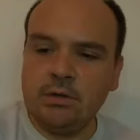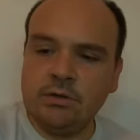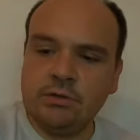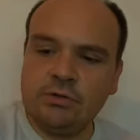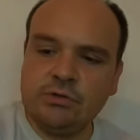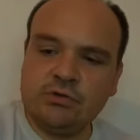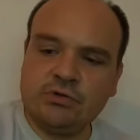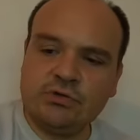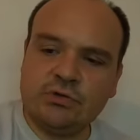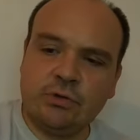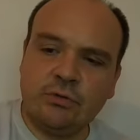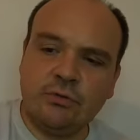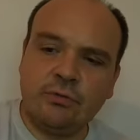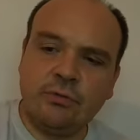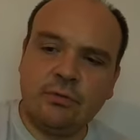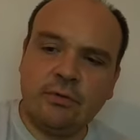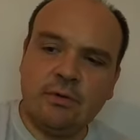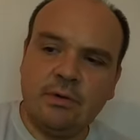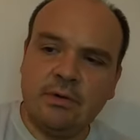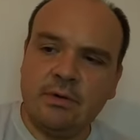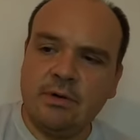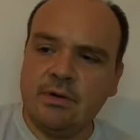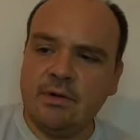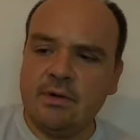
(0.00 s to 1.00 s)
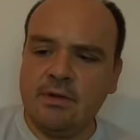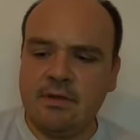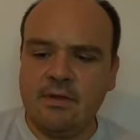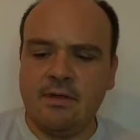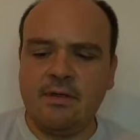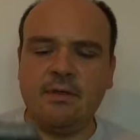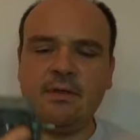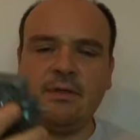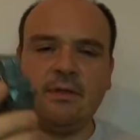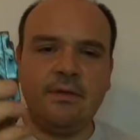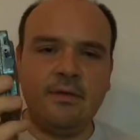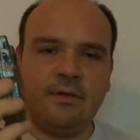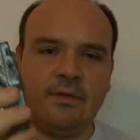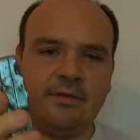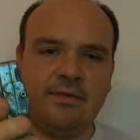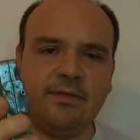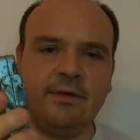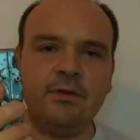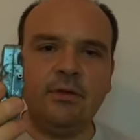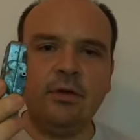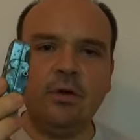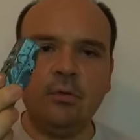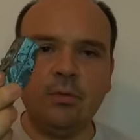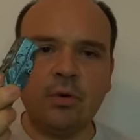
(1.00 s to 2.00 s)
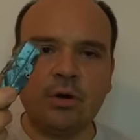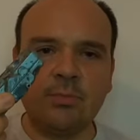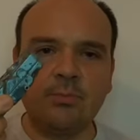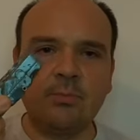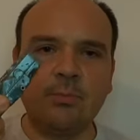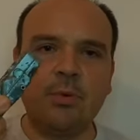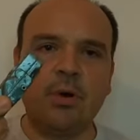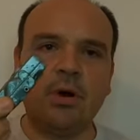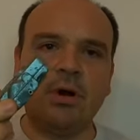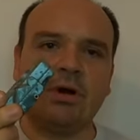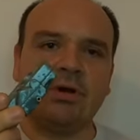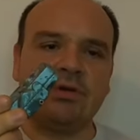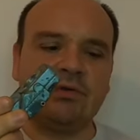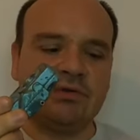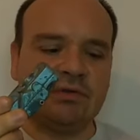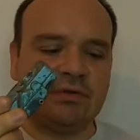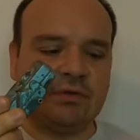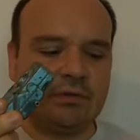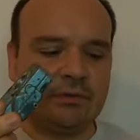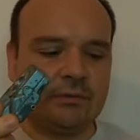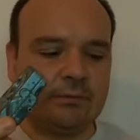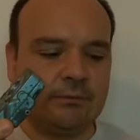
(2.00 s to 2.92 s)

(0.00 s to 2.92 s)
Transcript: so the lower part